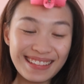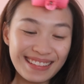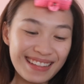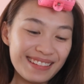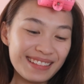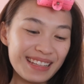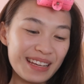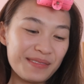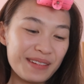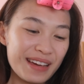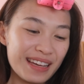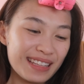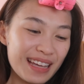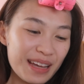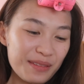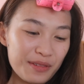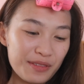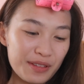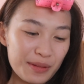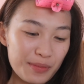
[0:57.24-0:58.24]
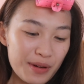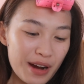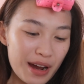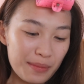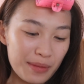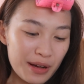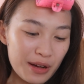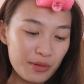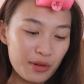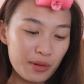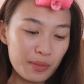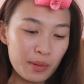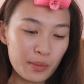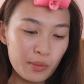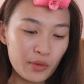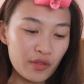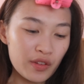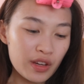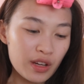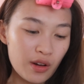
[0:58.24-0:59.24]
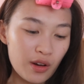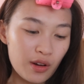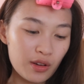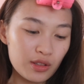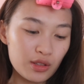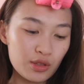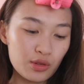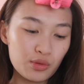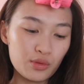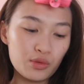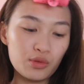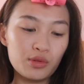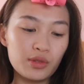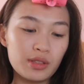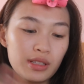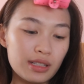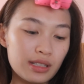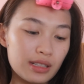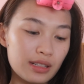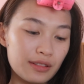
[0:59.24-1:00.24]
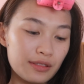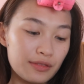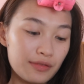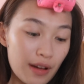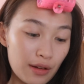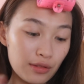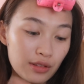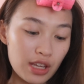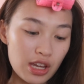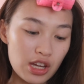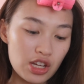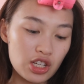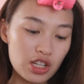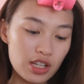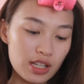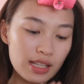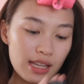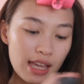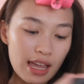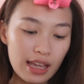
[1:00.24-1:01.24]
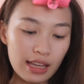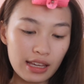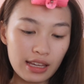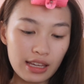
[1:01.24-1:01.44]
now that we are done with the primer, we'll be moving on to the foundation, and